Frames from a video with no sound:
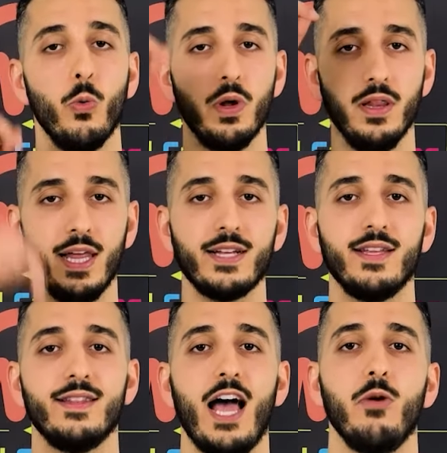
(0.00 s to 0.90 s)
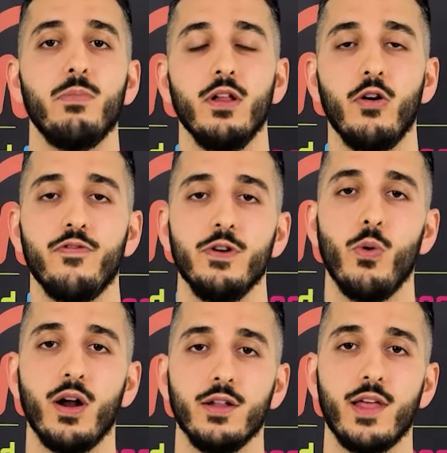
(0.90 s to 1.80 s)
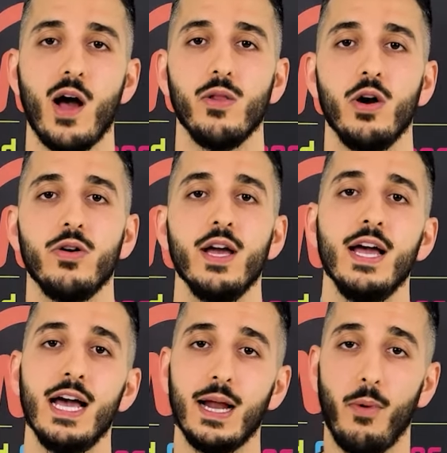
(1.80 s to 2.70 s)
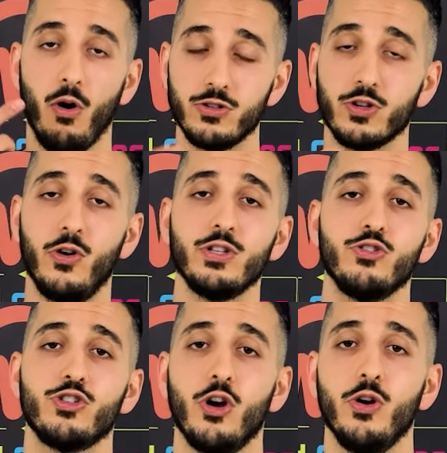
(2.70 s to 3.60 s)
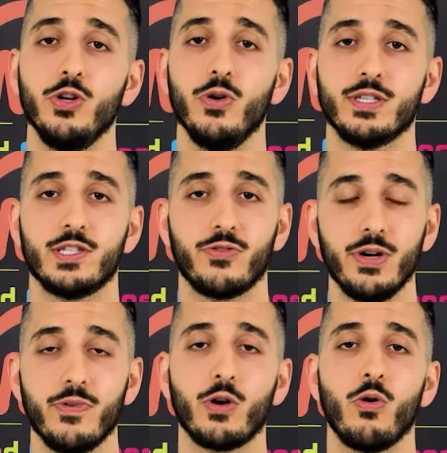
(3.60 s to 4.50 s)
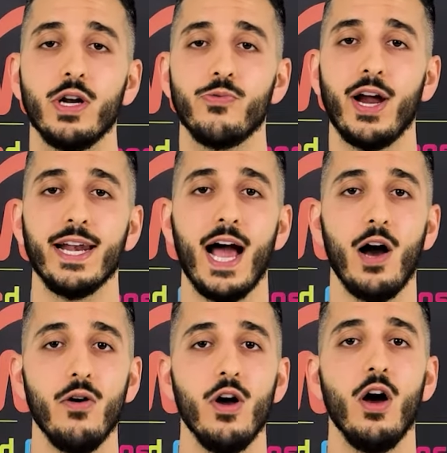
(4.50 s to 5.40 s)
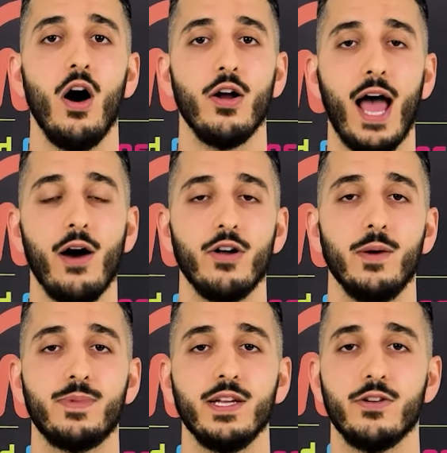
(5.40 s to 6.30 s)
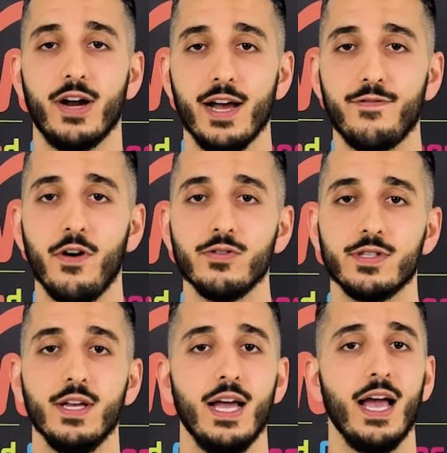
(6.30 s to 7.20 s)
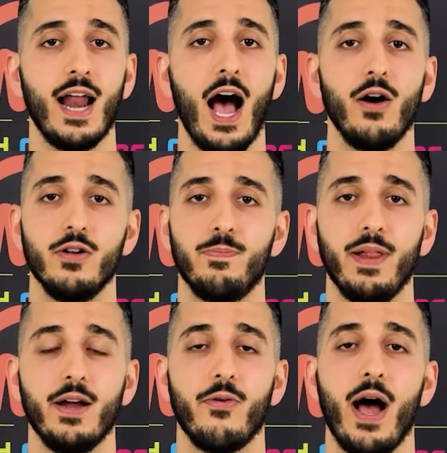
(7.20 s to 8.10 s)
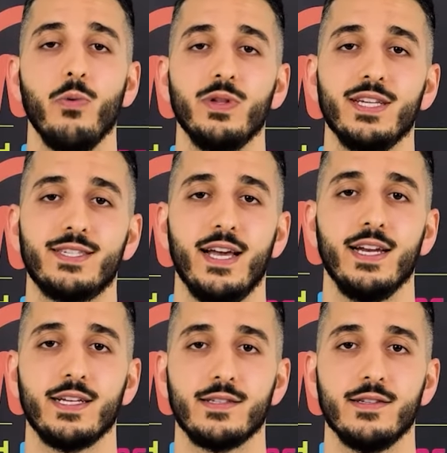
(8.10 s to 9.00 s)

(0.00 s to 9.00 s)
We linked it down below if you want to download, and I'm also going to show you a screen recording right now on how to update your headphones and how to play around with the settings.